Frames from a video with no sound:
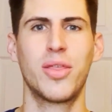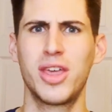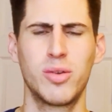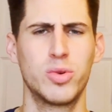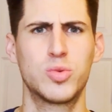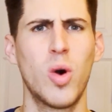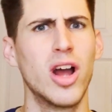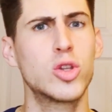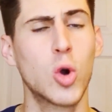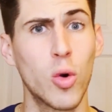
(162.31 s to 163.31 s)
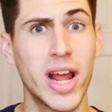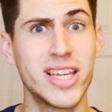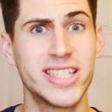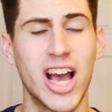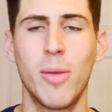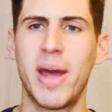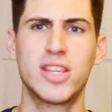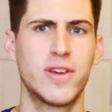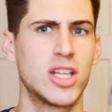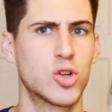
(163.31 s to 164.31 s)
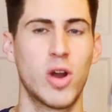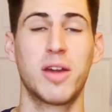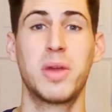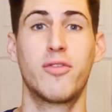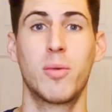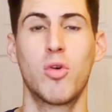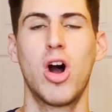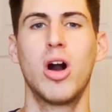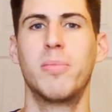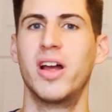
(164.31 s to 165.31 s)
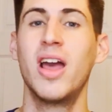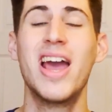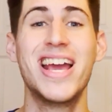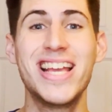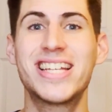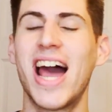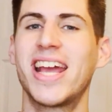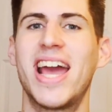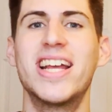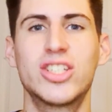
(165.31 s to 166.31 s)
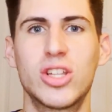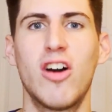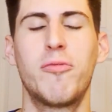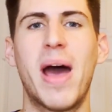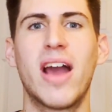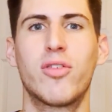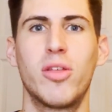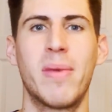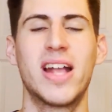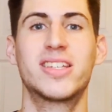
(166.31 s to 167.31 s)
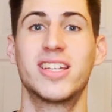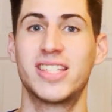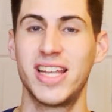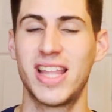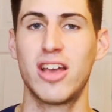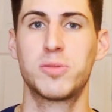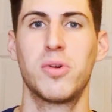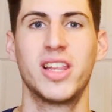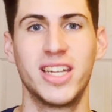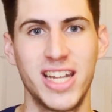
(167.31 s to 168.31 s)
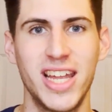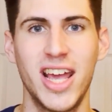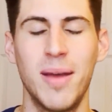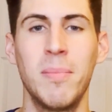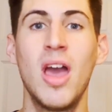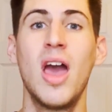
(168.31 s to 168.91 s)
I think it was, a torn ACL? Mets fans, correct me if I'm wrong, but he's got to get his stuff back for the Mets because they desperately need him.